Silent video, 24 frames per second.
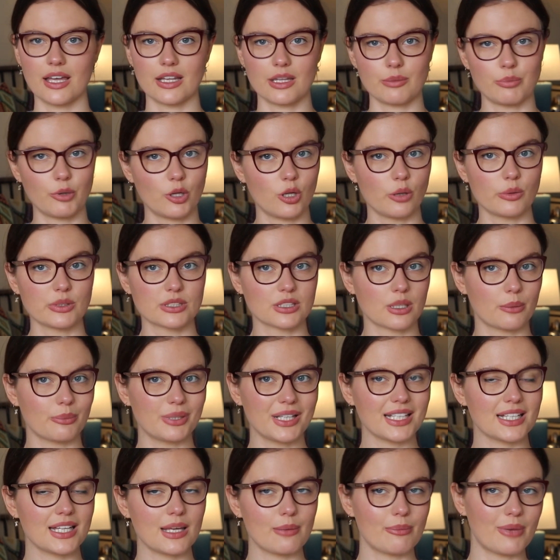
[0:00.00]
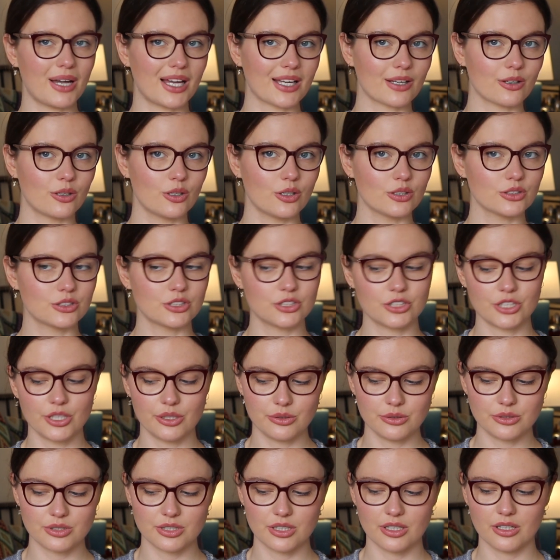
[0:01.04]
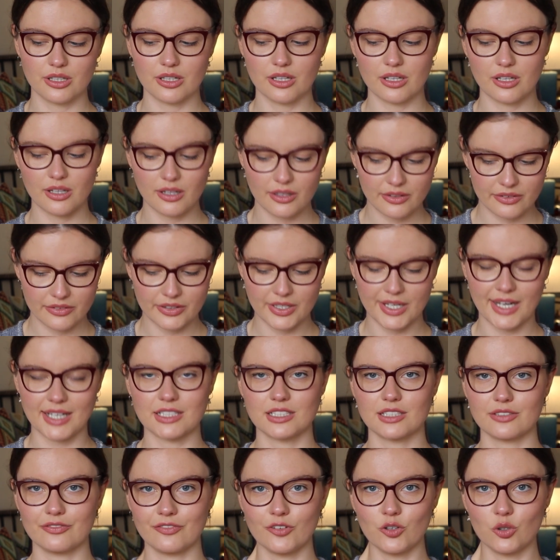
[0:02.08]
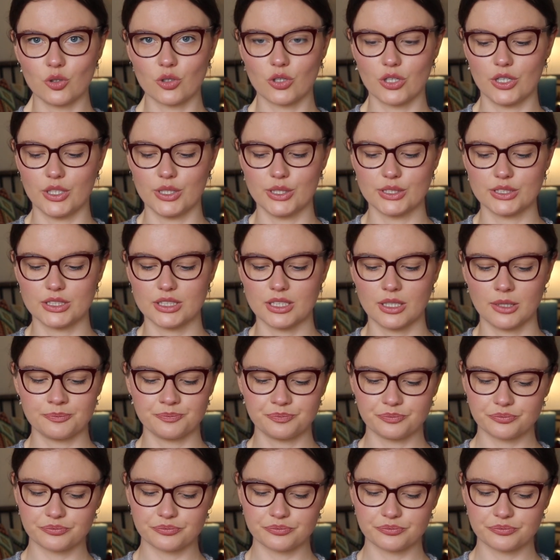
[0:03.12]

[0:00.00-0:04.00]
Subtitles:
the ball was completely in my court to choose the next 4 colours,